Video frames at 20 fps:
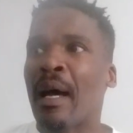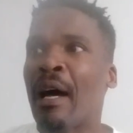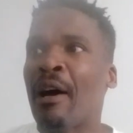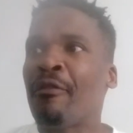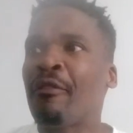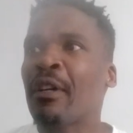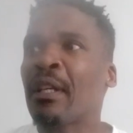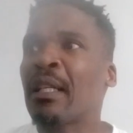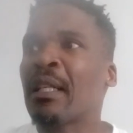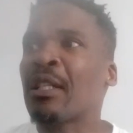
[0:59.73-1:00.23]

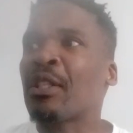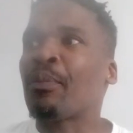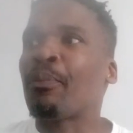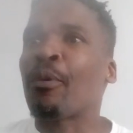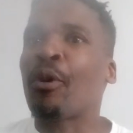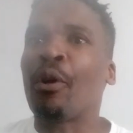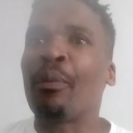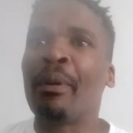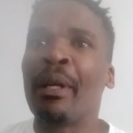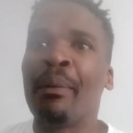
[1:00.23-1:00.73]
Africa's
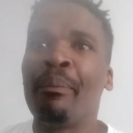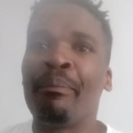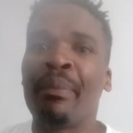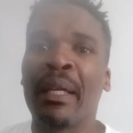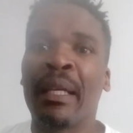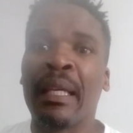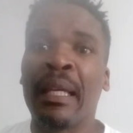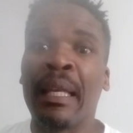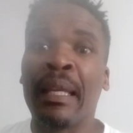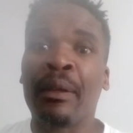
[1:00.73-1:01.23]
problem
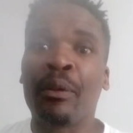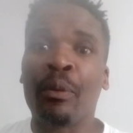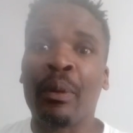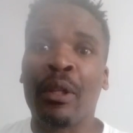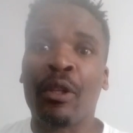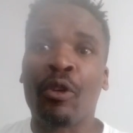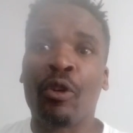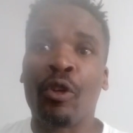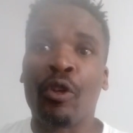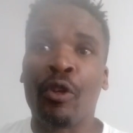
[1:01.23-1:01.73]
began
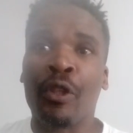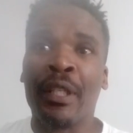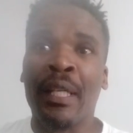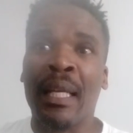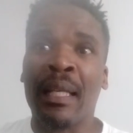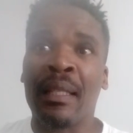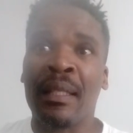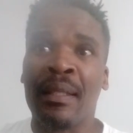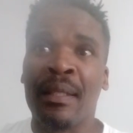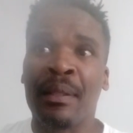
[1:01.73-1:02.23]
with
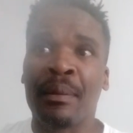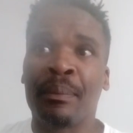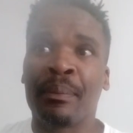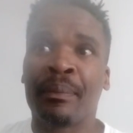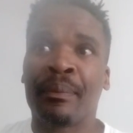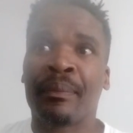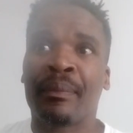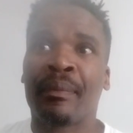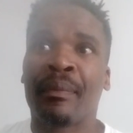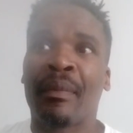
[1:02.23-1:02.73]
colonialism,
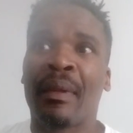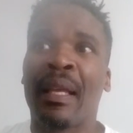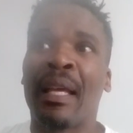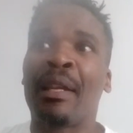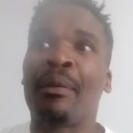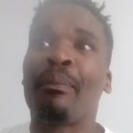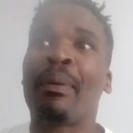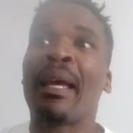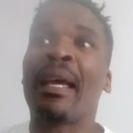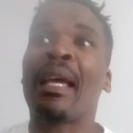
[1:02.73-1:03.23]

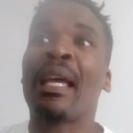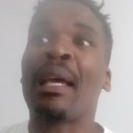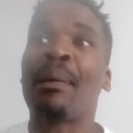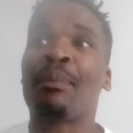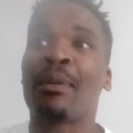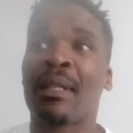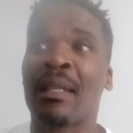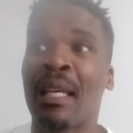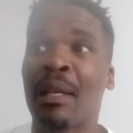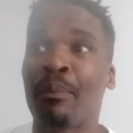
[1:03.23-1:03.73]
and
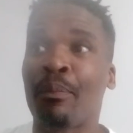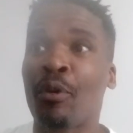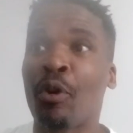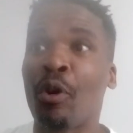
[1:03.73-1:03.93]
perhaps that